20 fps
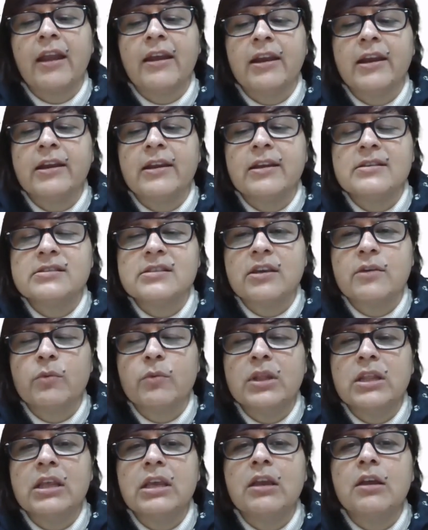and it has
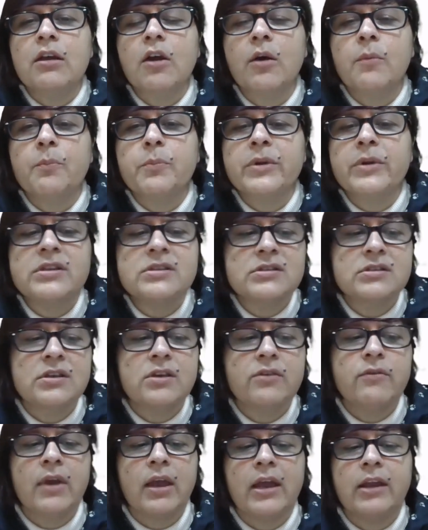given the
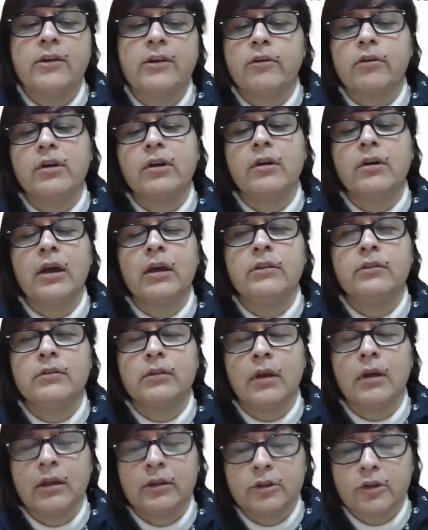comprehensive
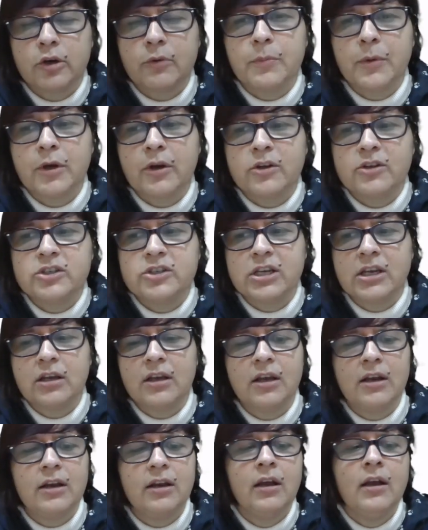
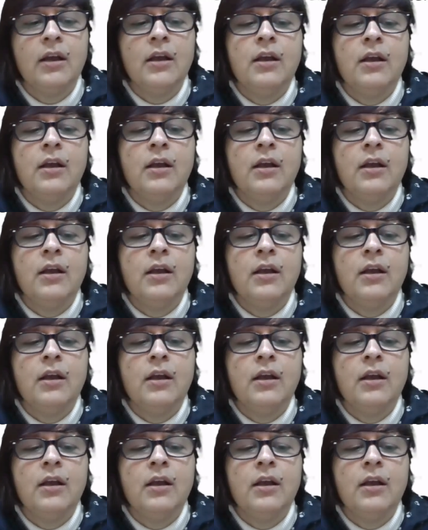anthropological